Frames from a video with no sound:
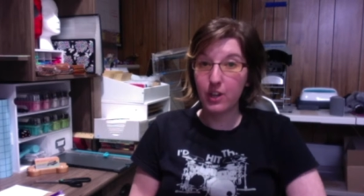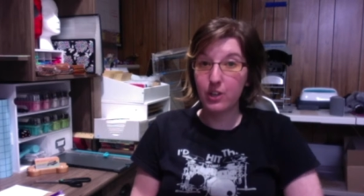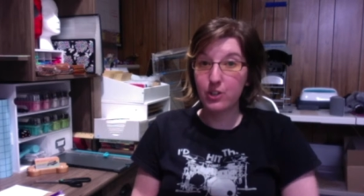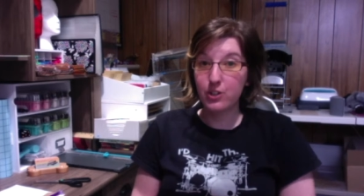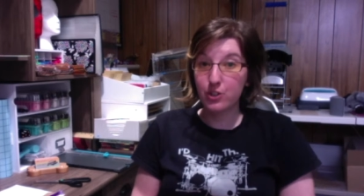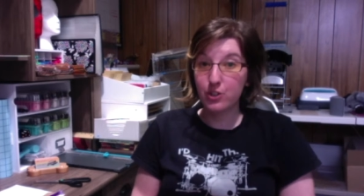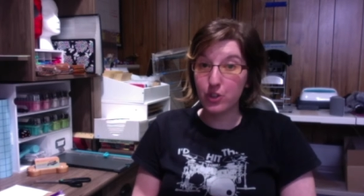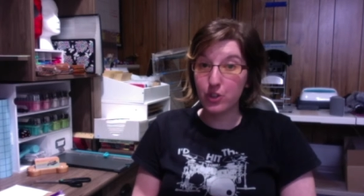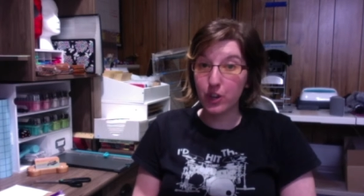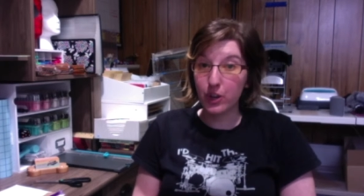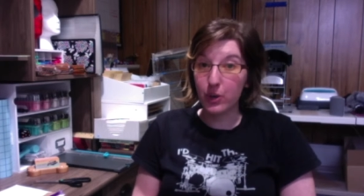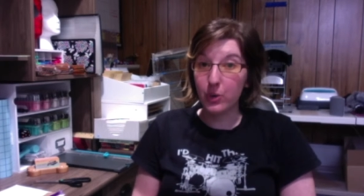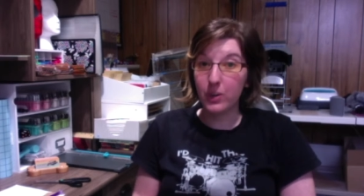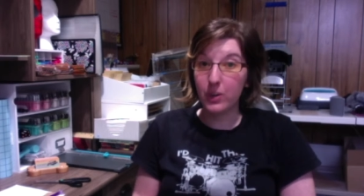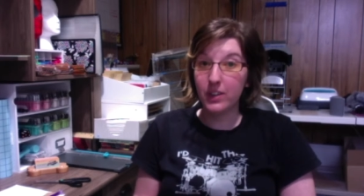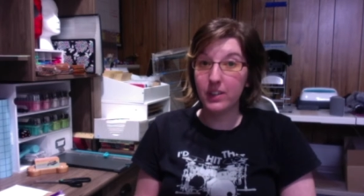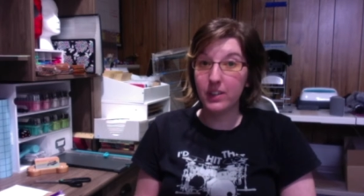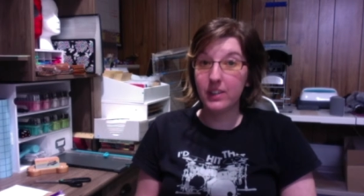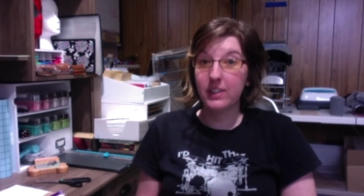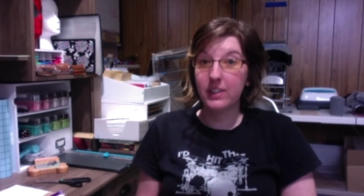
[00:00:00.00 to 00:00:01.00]
So
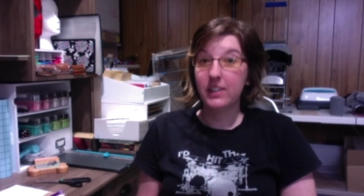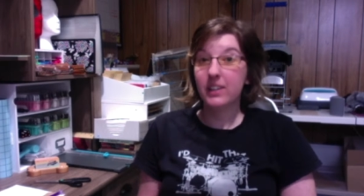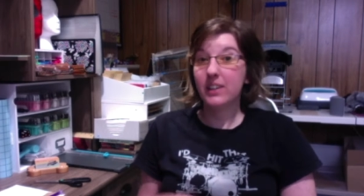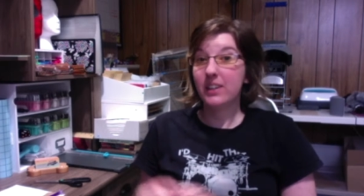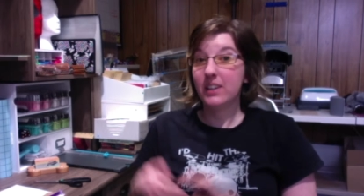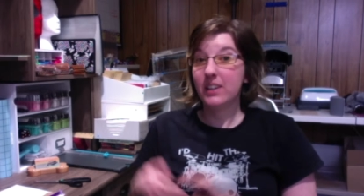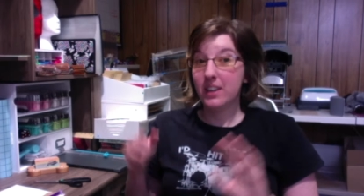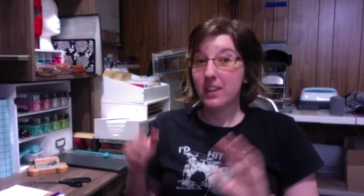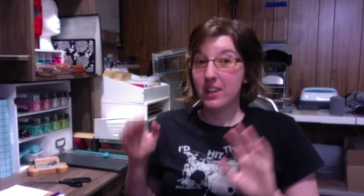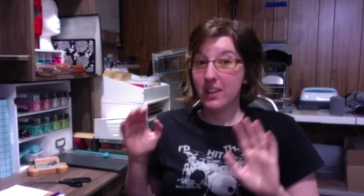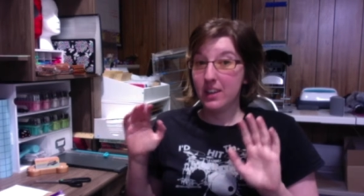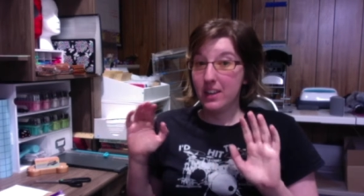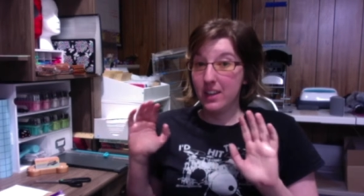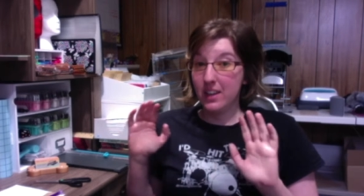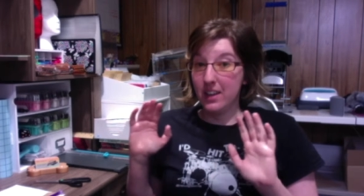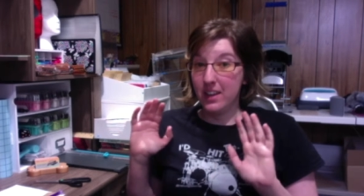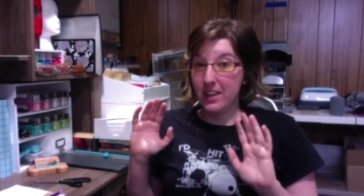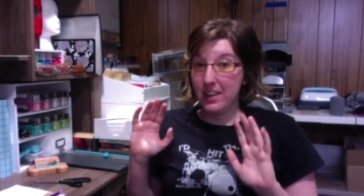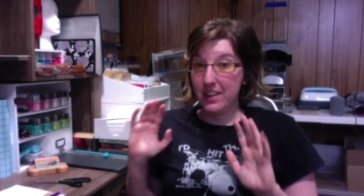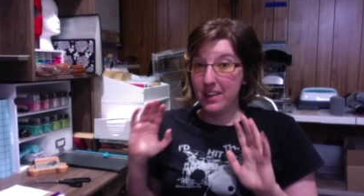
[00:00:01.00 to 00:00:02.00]

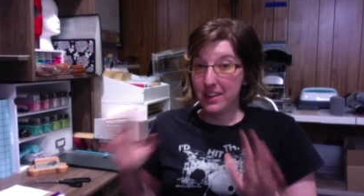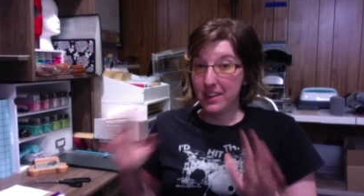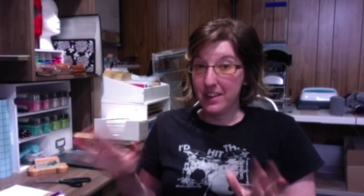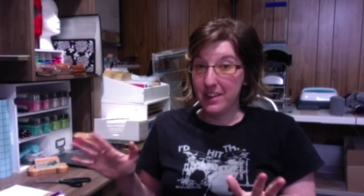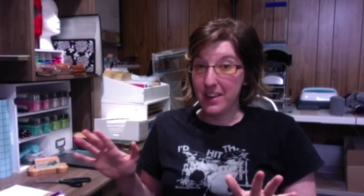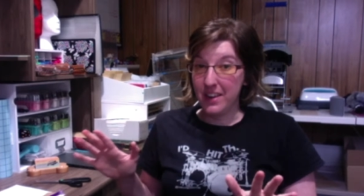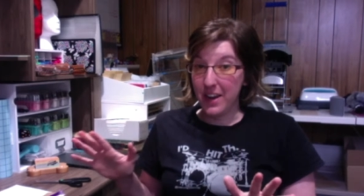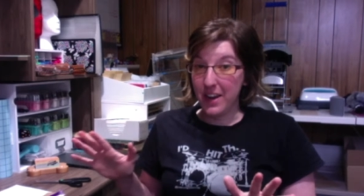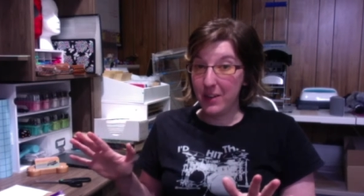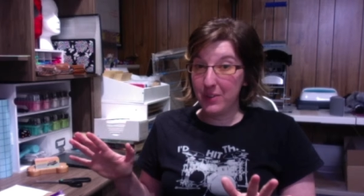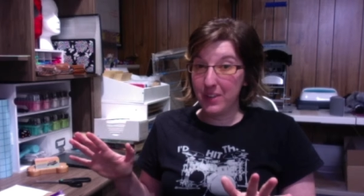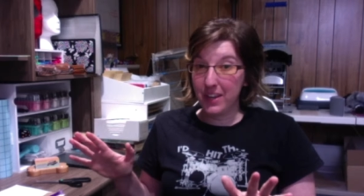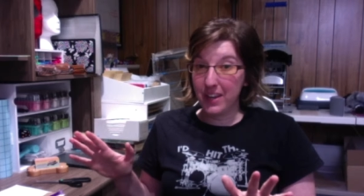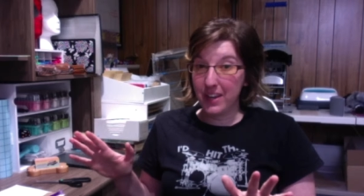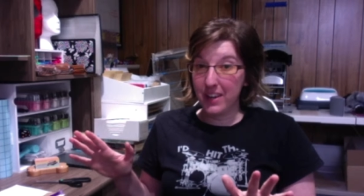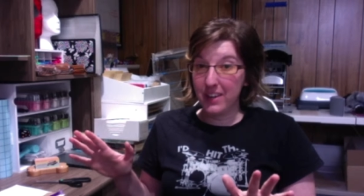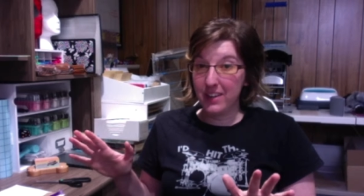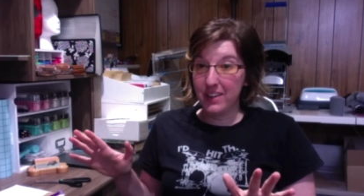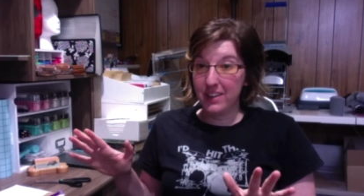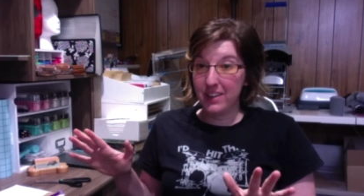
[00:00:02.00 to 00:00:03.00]
now
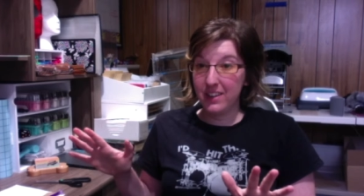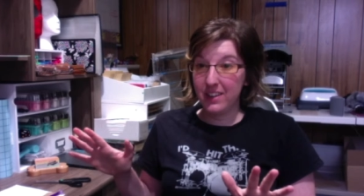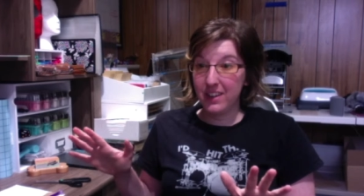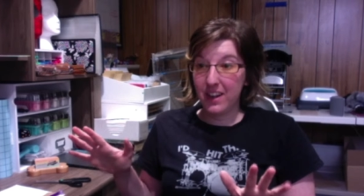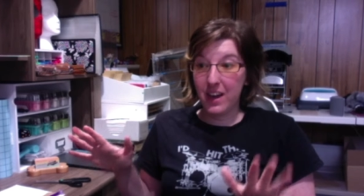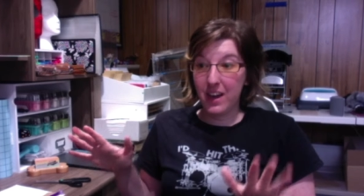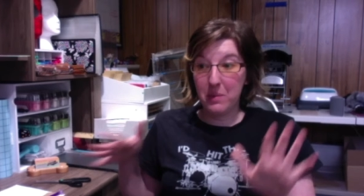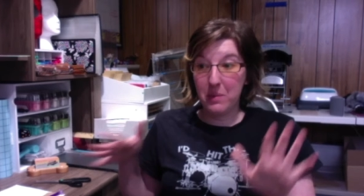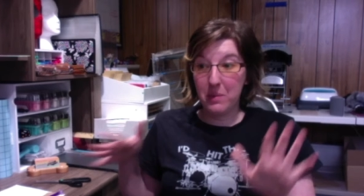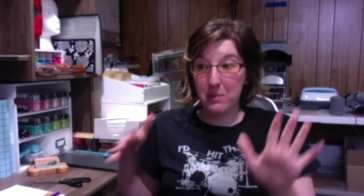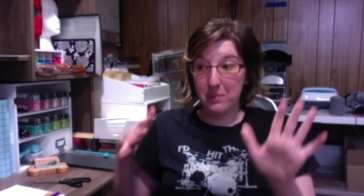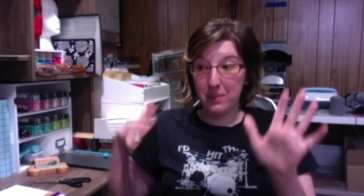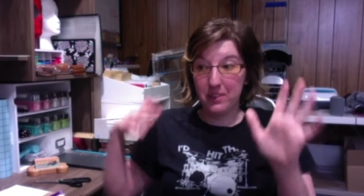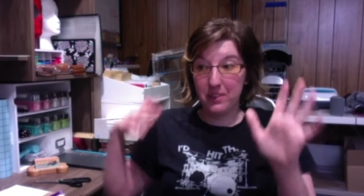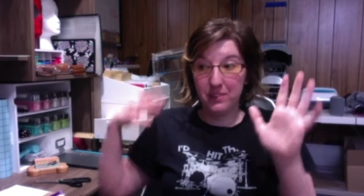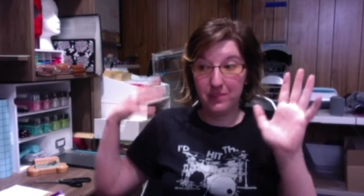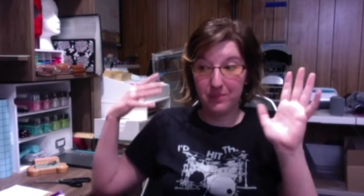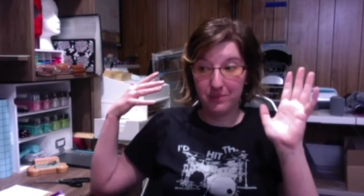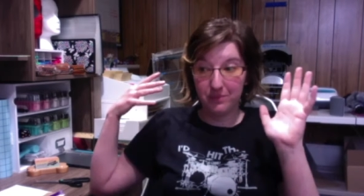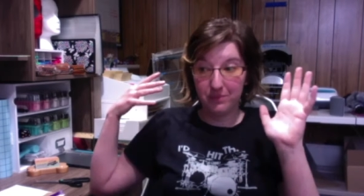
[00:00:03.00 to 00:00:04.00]
that I'm
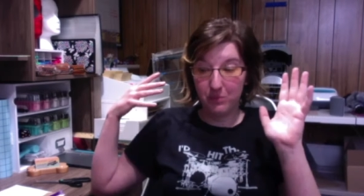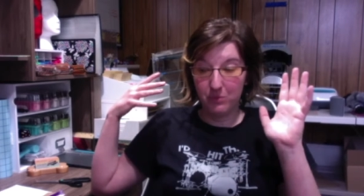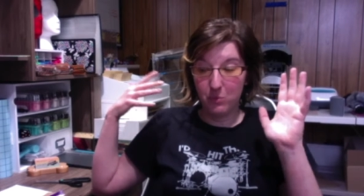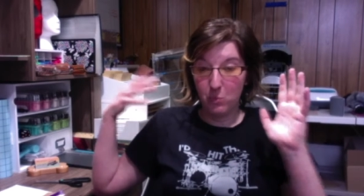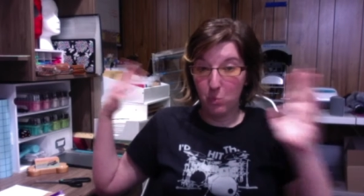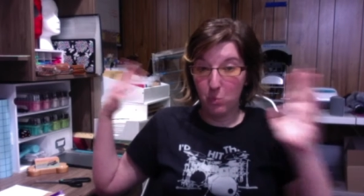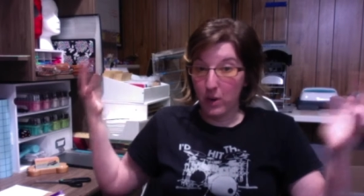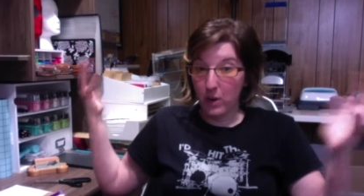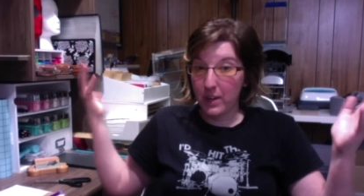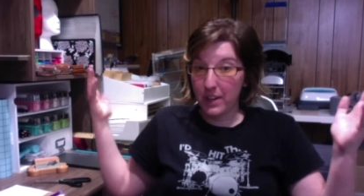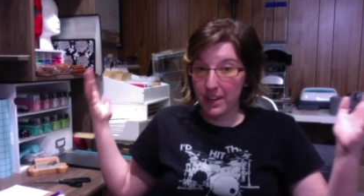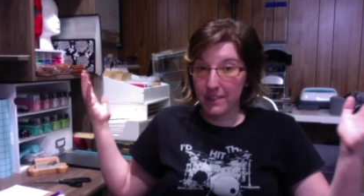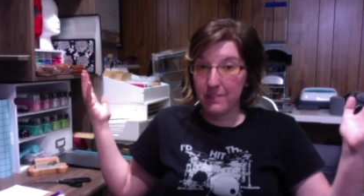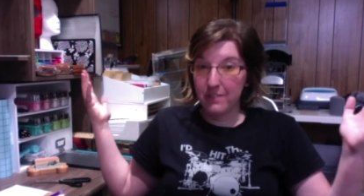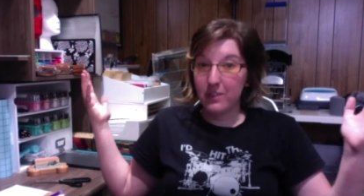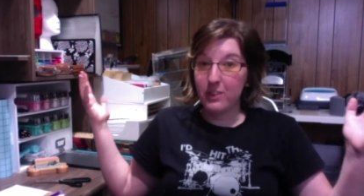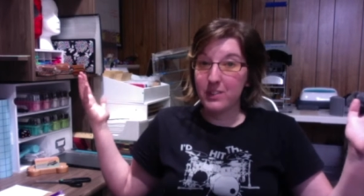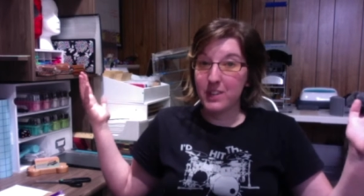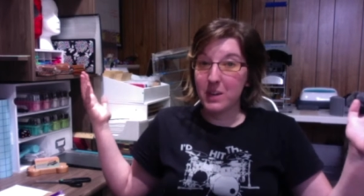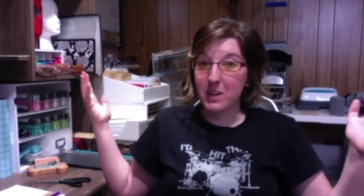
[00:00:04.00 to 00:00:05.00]
working
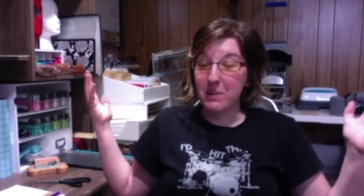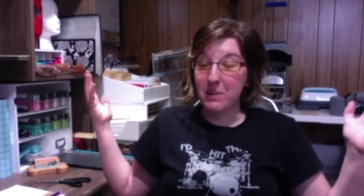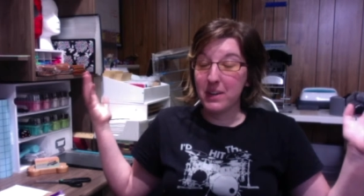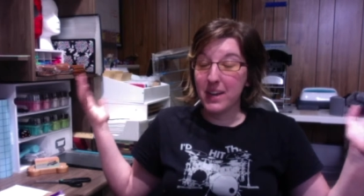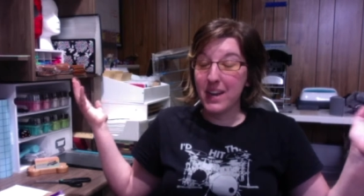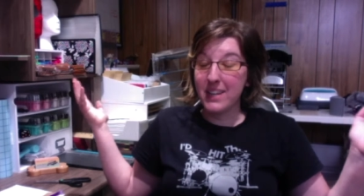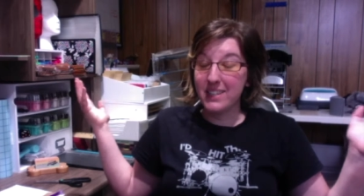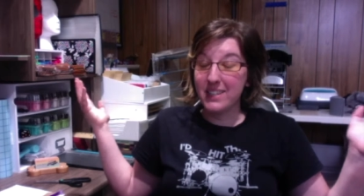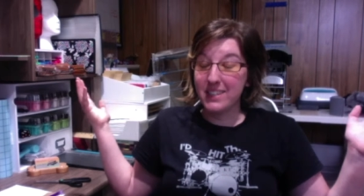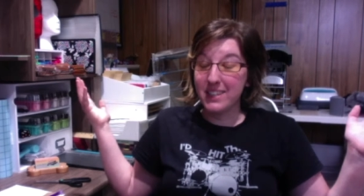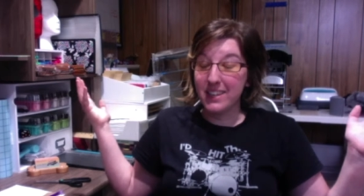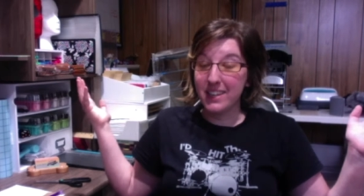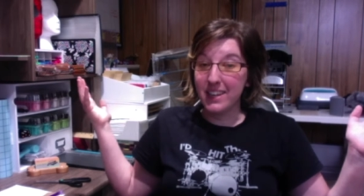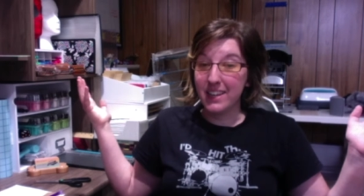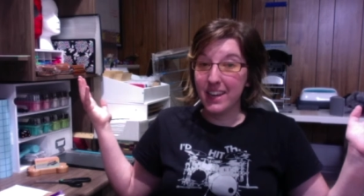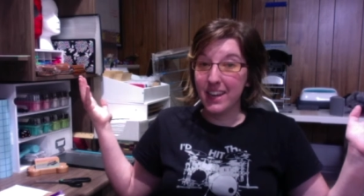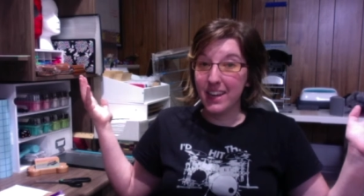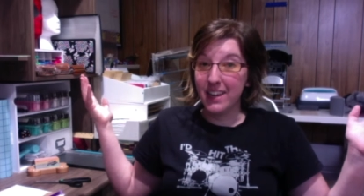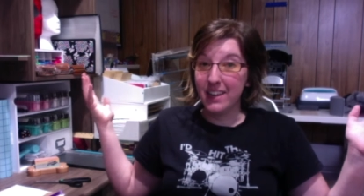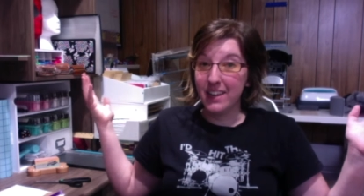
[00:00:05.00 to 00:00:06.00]
full-time on Etsy
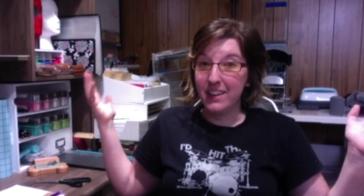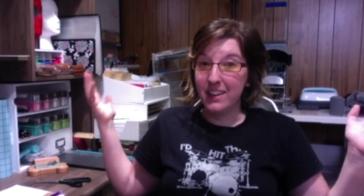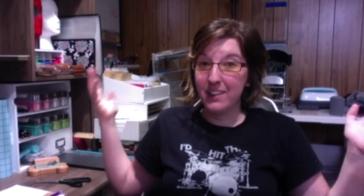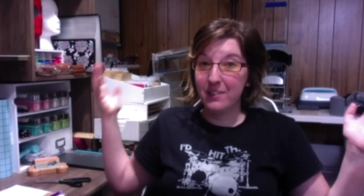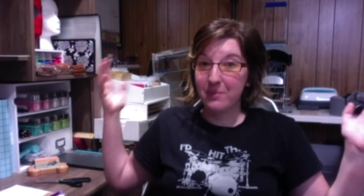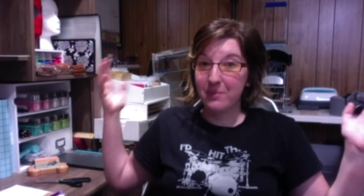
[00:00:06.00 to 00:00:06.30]
again,